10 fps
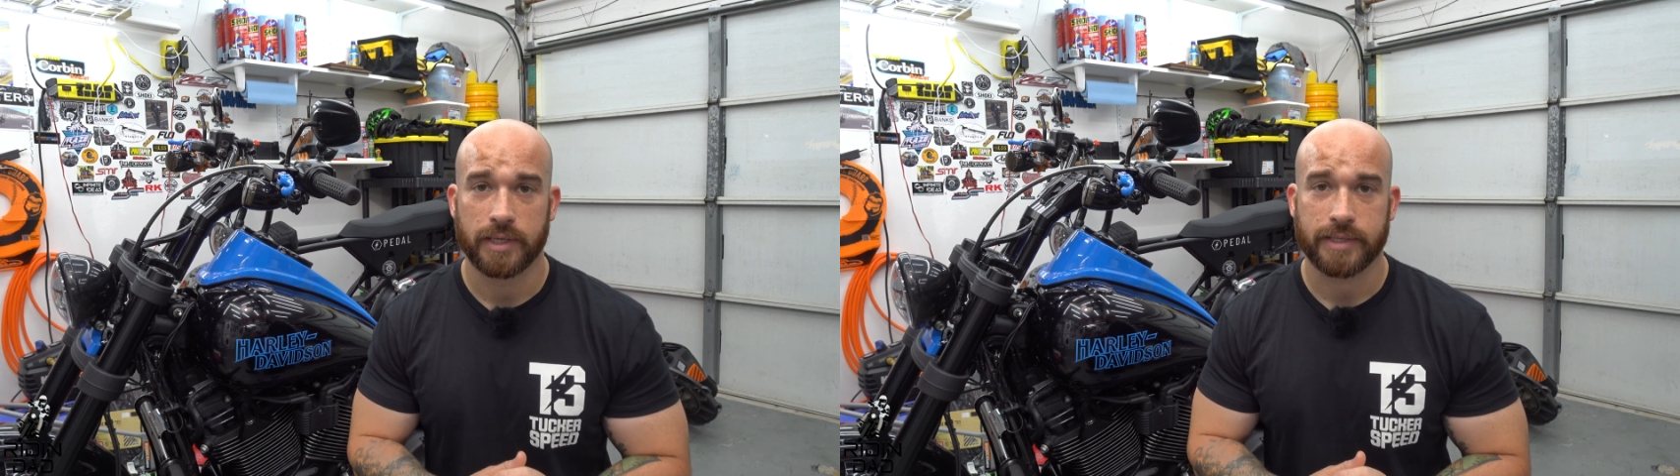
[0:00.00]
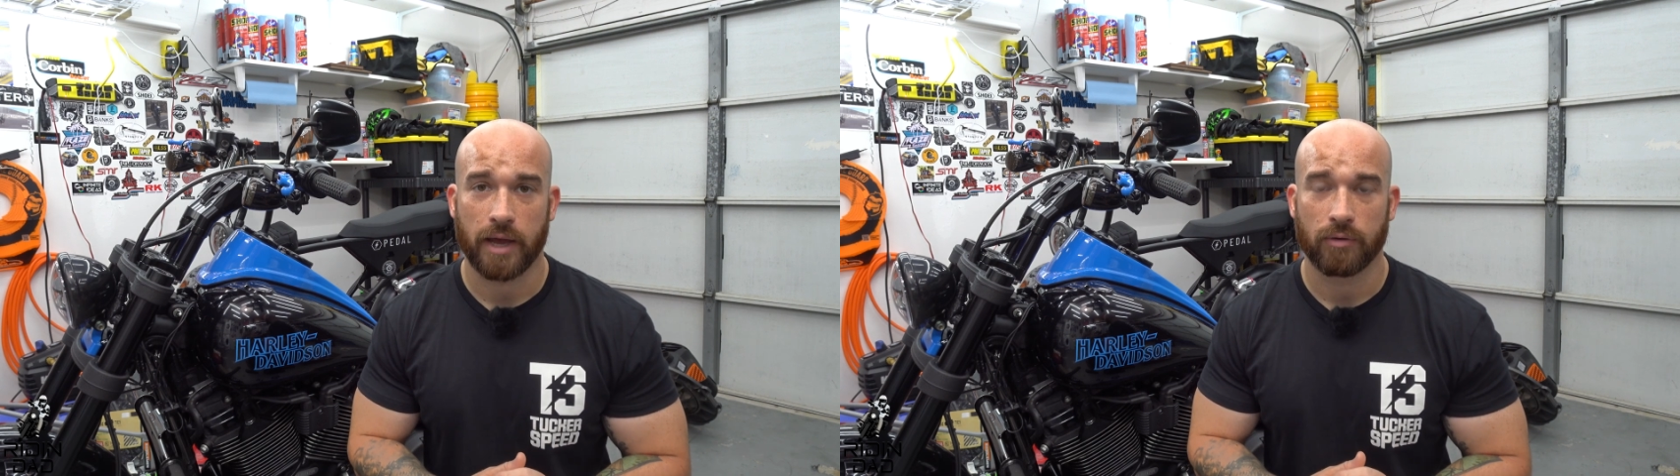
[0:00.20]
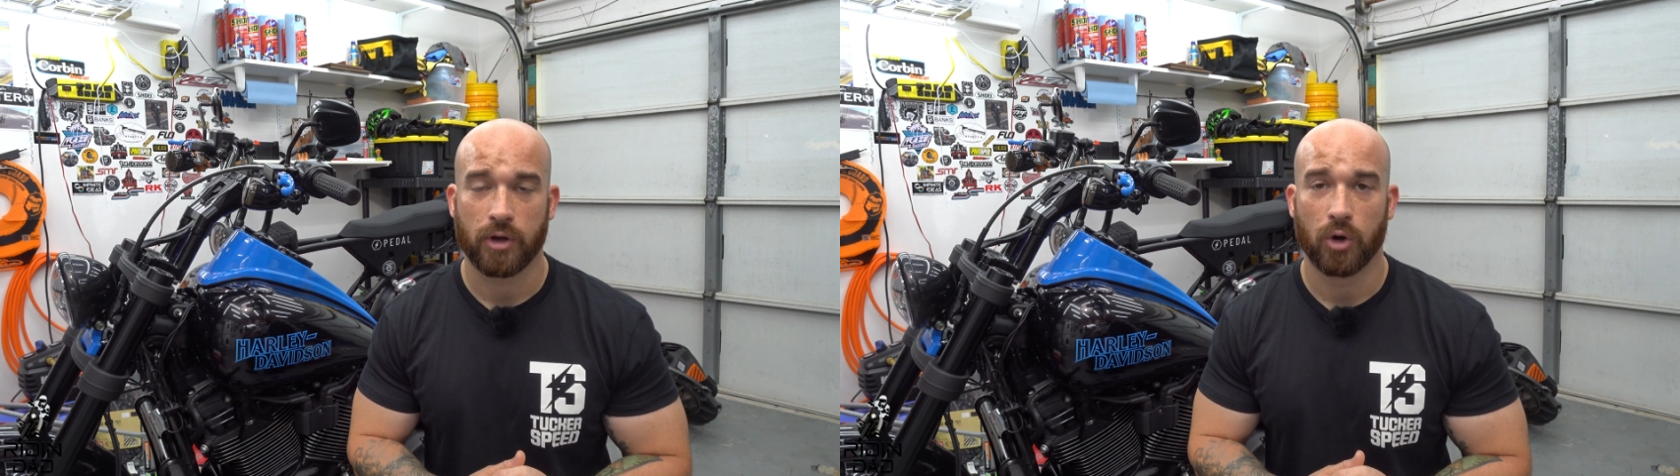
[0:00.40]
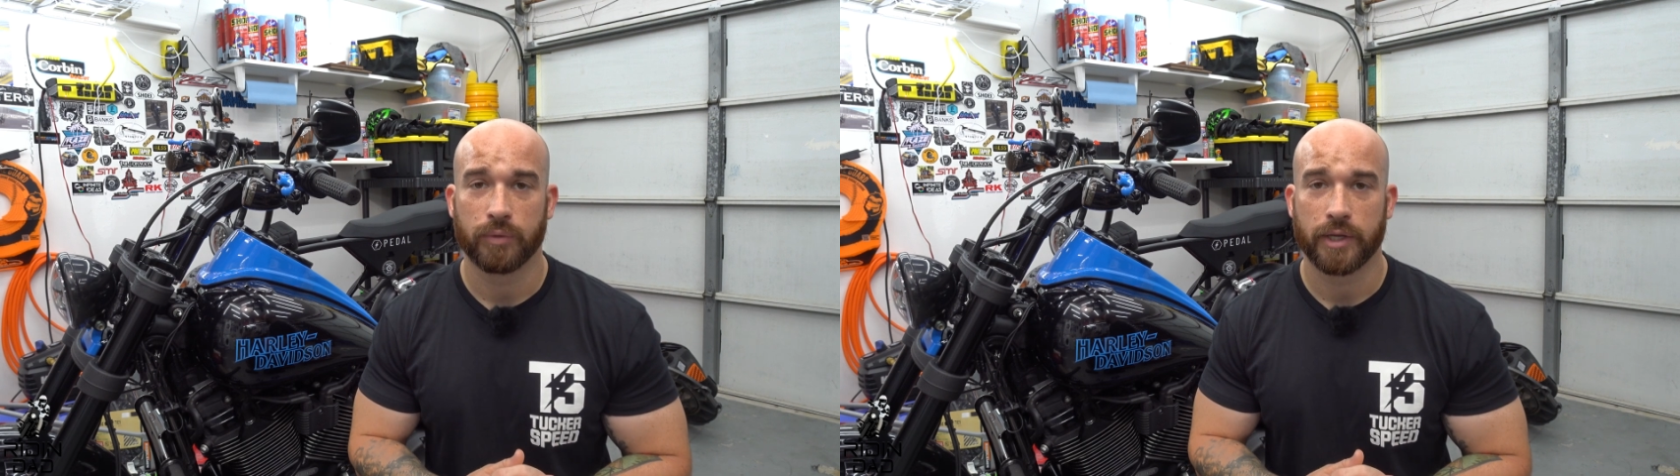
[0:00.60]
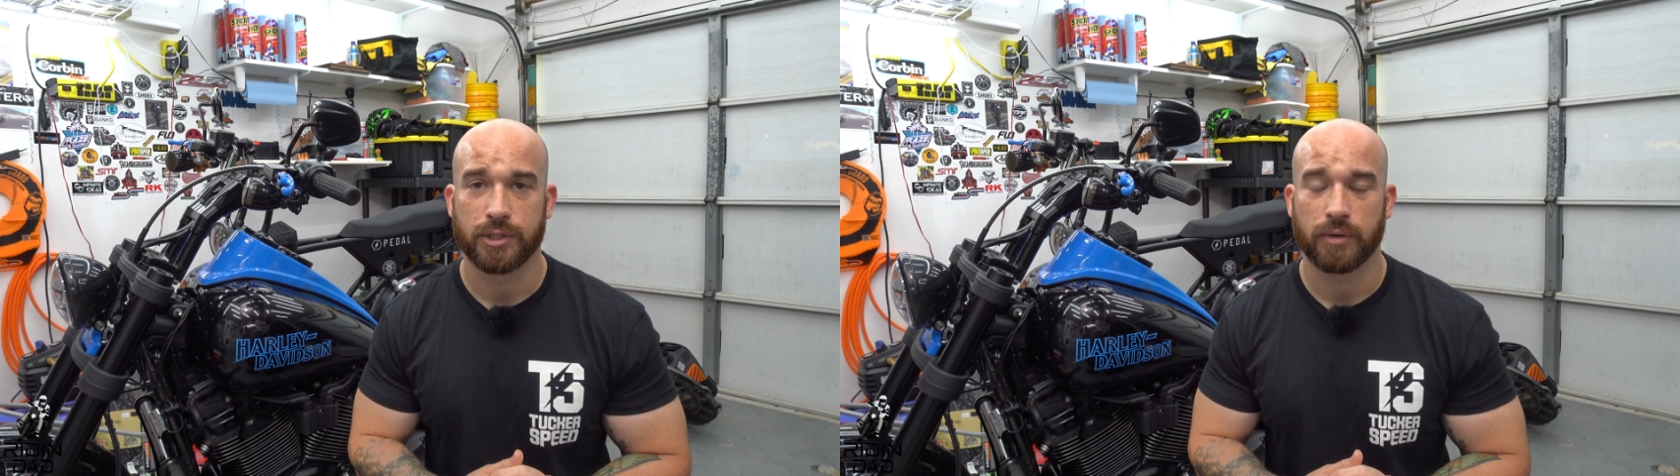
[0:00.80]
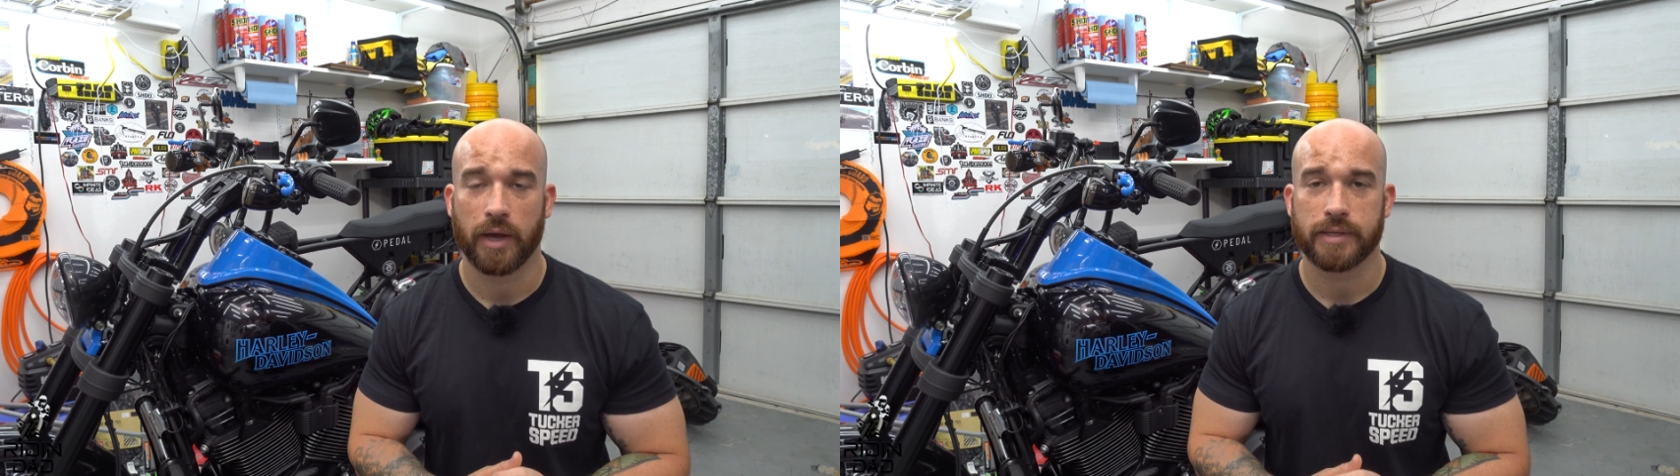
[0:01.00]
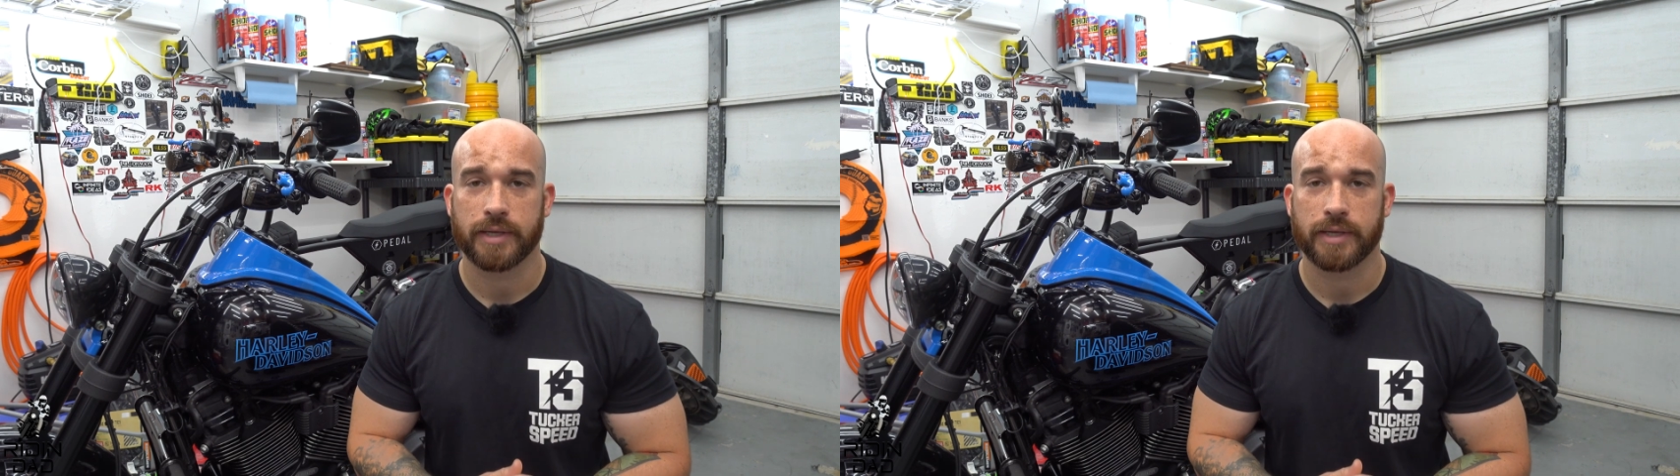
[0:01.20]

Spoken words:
discount code that you guys